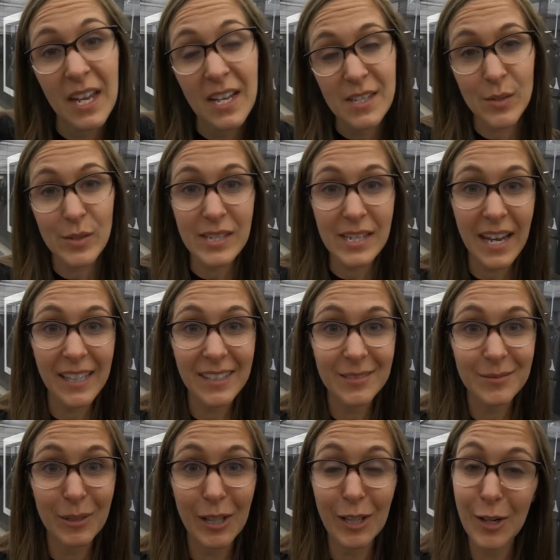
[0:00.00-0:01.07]
So instead,
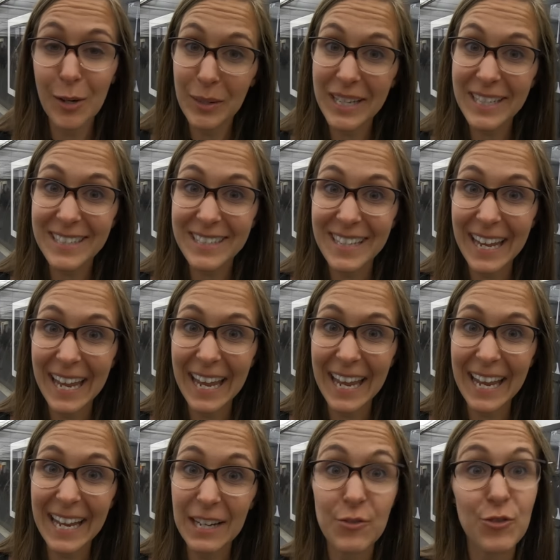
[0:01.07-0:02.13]
we're going to go eat
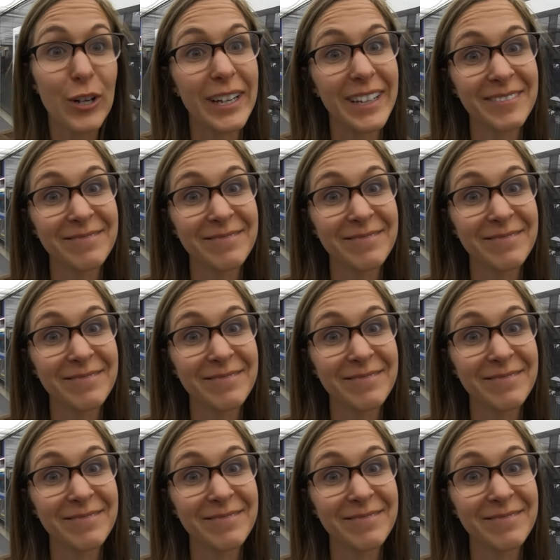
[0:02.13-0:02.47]
and drink.